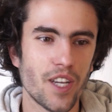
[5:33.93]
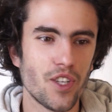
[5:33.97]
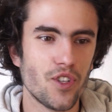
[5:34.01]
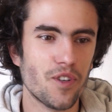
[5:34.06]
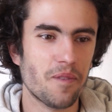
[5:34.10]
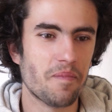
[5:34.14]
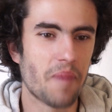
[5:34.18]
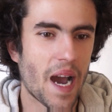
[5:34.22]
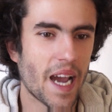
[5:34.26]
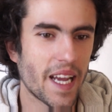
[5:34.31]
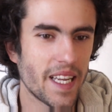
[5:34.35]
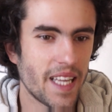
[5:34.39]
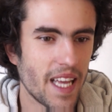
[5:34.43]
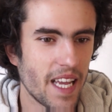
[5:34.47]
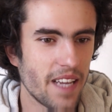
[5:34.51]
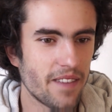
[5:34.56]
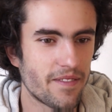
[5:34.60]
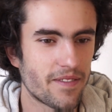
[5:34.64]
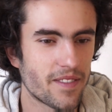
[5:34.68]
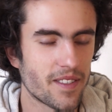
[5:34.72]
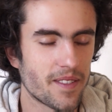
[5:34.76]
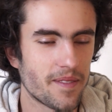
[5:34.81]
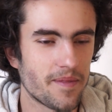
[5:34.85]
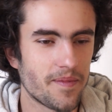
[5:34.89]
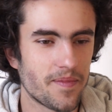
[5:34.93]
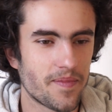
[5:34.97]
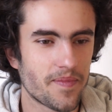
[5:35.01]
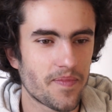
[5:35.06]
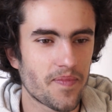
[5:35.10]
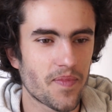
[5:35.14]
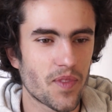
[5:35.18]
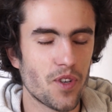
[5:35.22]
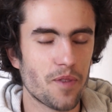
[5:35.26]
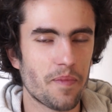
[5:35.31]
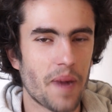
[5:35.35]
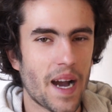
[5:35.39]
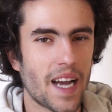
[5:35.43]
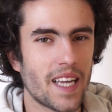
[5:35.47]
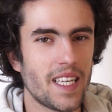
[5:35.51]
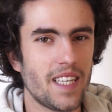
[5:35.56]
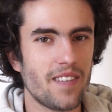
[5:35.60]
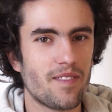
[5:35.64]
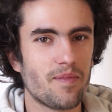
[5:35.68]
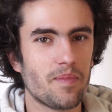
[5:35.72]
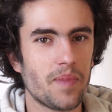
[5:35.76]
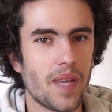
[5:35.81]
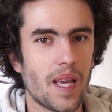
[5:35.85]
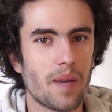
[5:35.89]
you might even
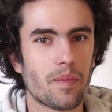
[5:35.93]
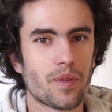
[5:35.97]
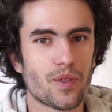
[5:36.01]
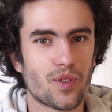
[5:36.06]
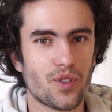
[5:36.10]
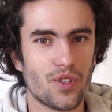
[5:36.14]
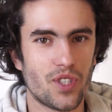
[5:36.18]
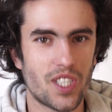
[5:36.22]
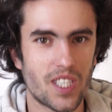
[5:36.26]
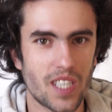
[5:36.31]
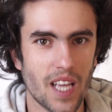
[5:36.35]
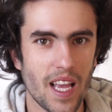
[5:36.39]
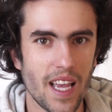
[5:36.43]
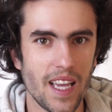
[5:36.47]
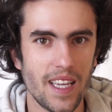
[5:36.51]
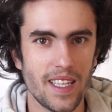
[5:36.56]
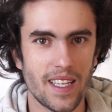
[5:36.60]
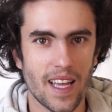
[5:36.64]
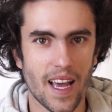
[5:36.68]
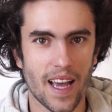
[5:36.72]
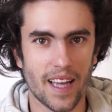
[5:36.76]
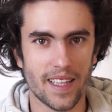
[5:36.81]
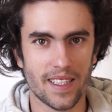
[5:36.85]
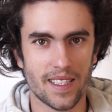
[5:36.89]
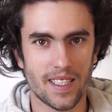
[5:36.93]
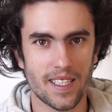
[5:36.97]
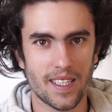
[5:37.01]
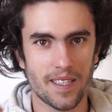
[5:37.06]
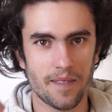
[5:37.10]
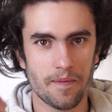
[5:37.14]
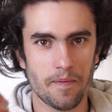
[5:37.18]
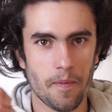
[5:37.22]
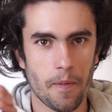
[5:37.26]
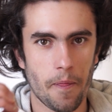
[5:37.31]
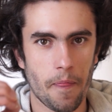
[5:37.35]
be able to say that